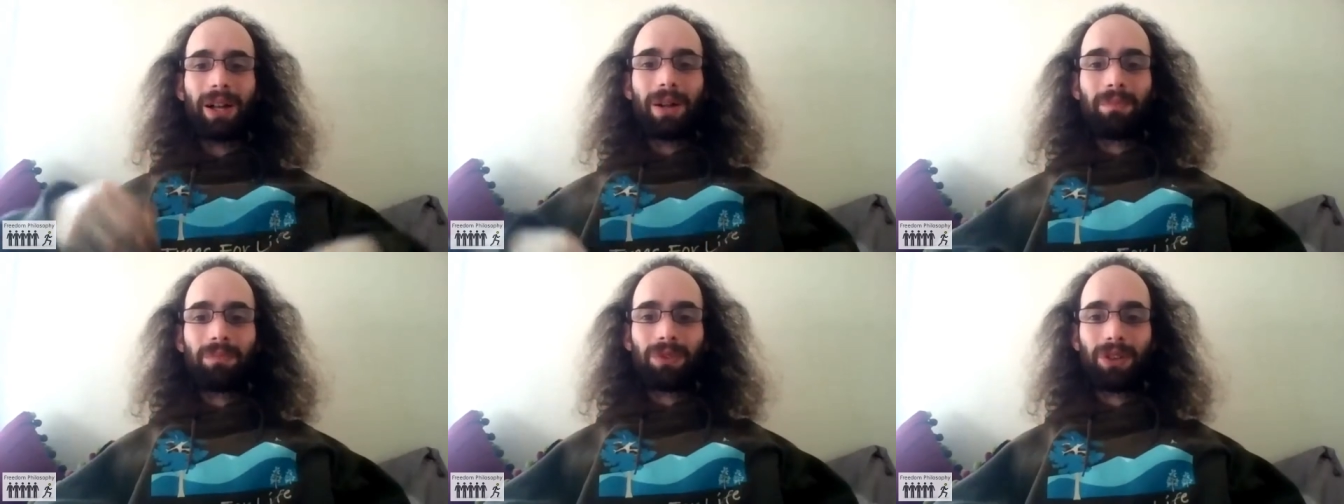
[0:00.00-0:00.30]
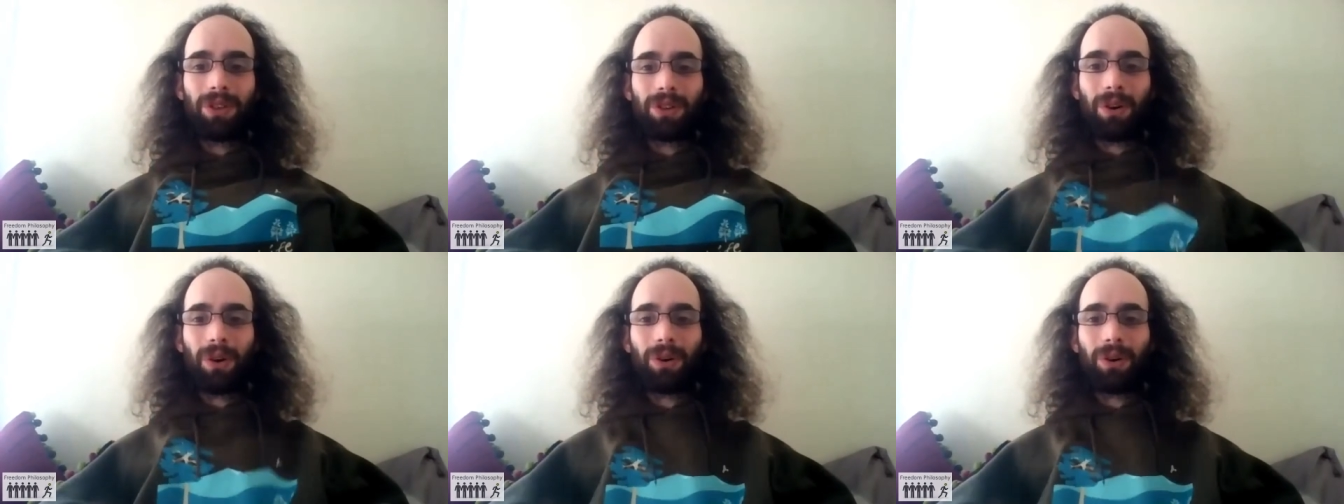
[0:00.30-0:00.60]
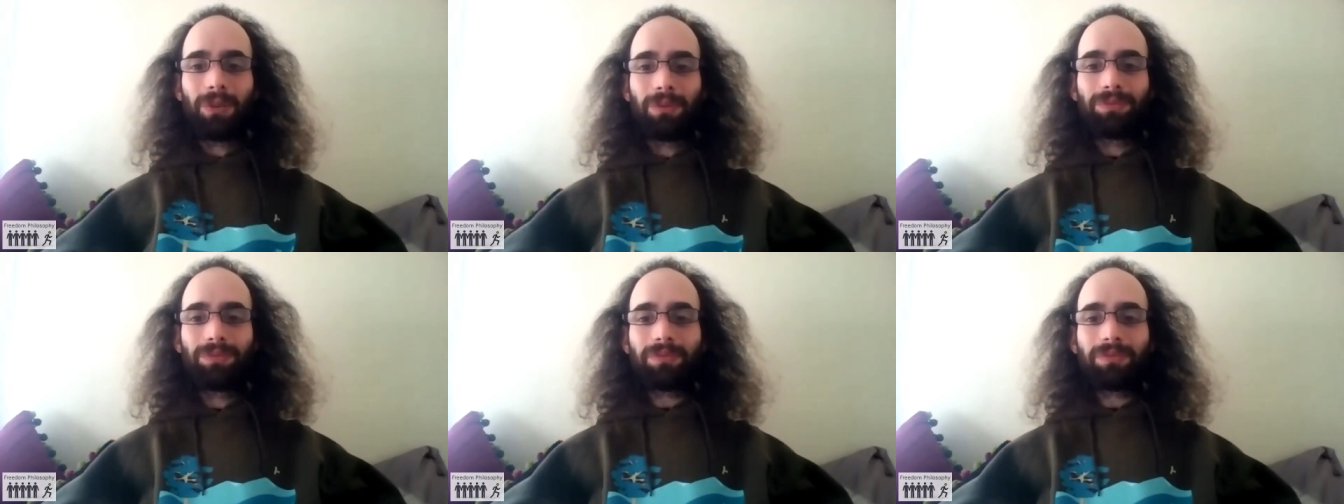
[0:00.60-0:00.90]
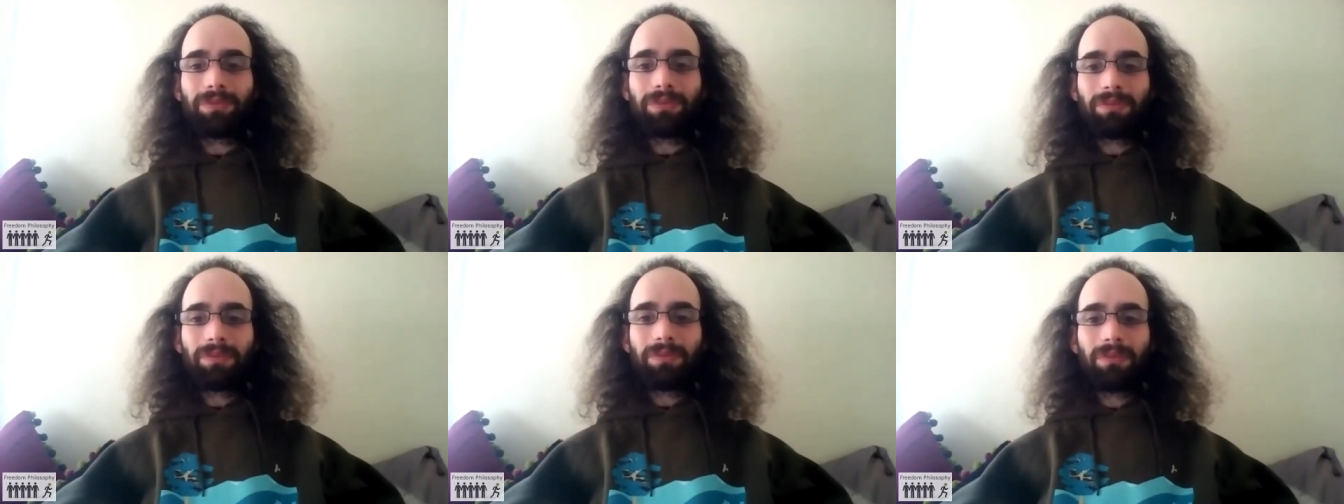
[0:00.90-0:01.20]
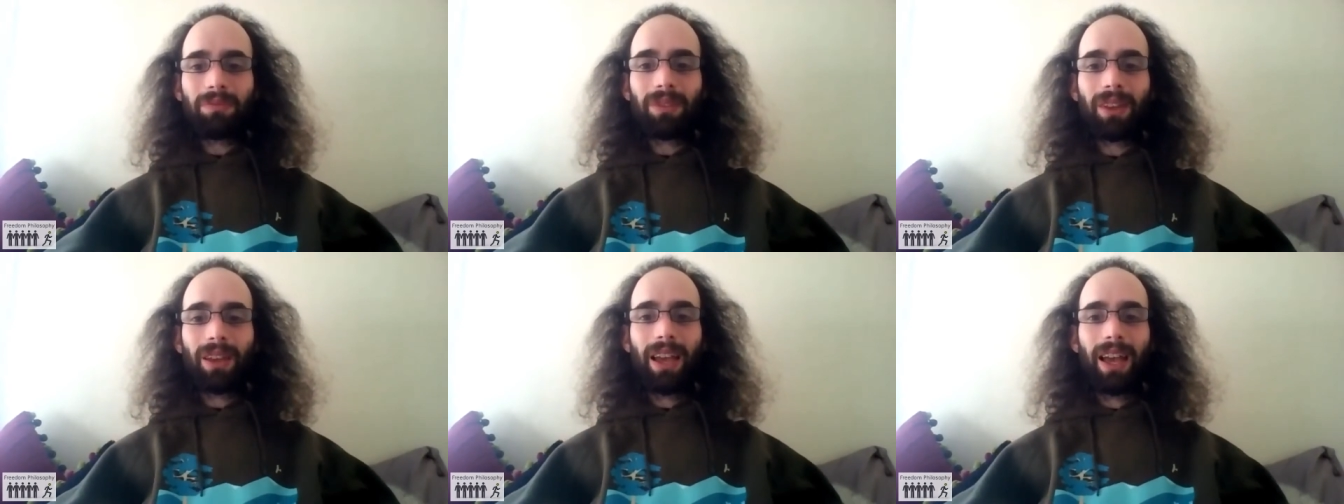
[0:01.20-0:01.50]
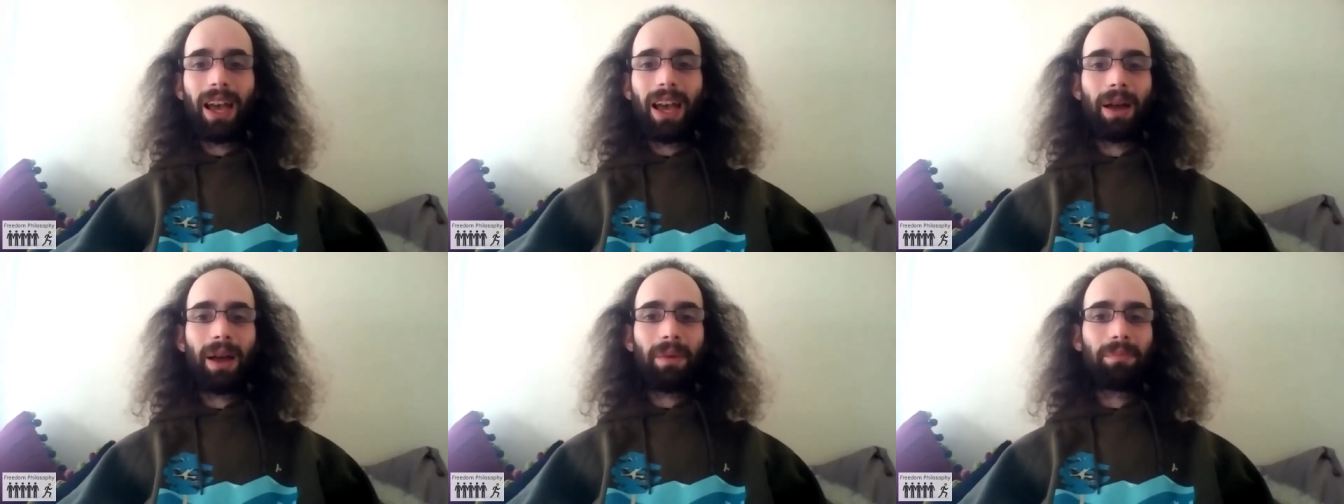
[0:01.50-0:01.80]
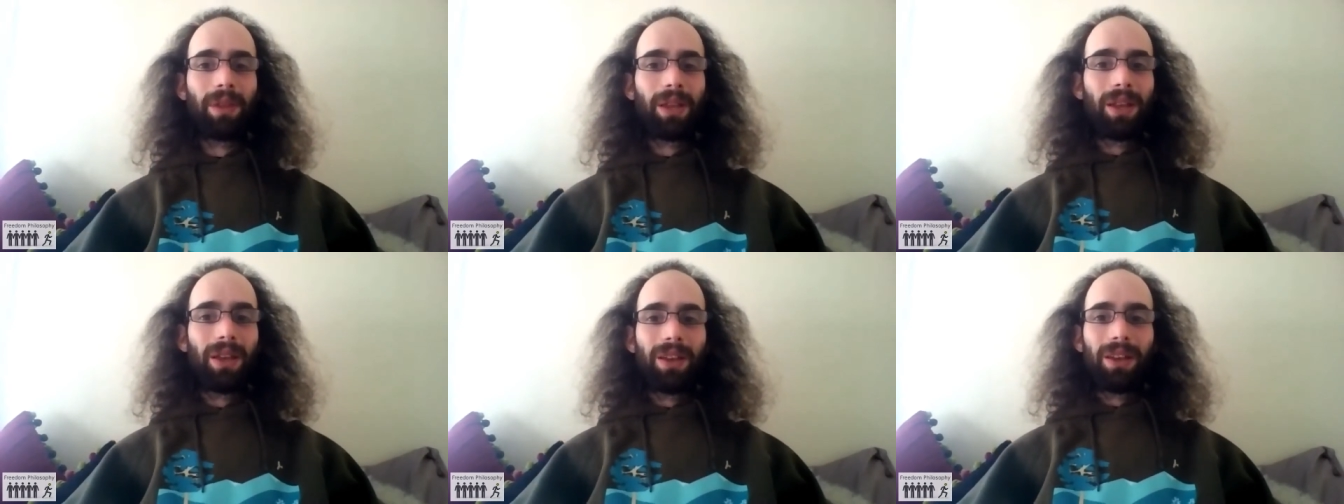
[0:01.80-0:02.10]
you know? This, um,
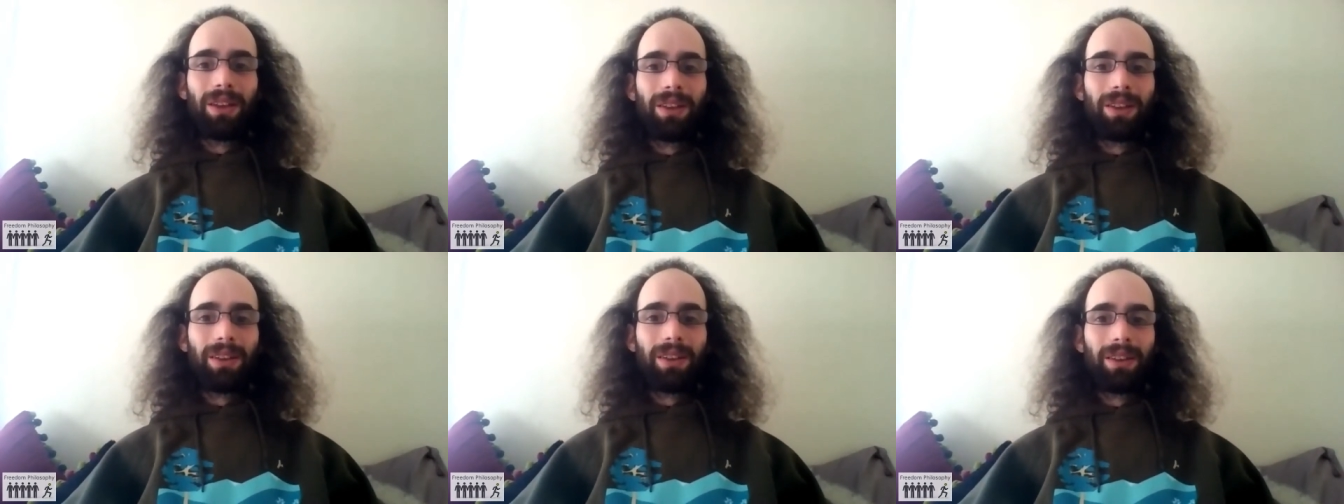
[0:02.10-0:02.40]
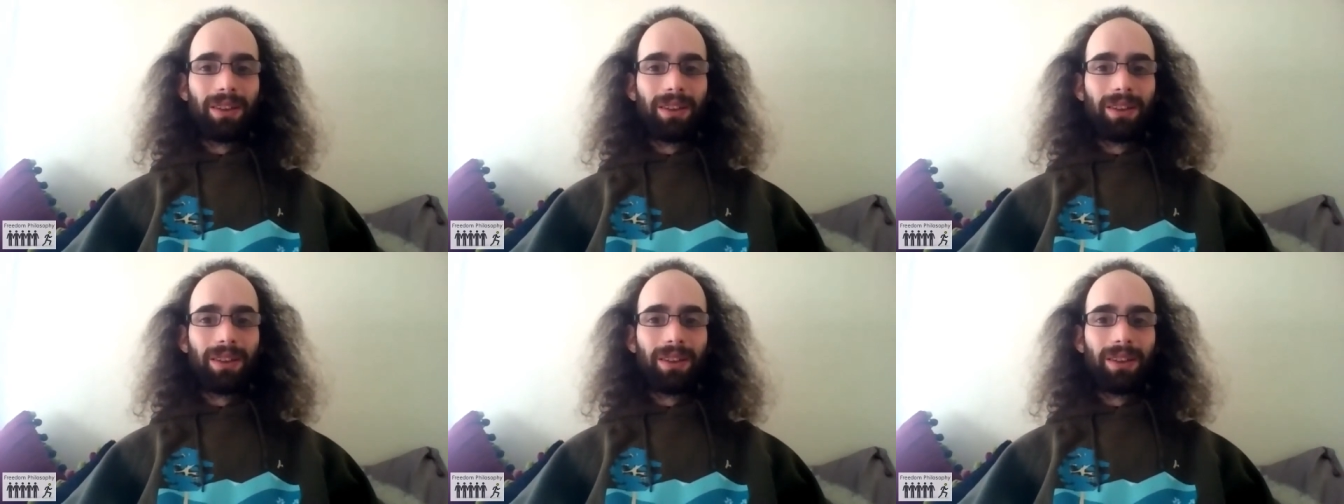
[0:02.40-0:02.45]
this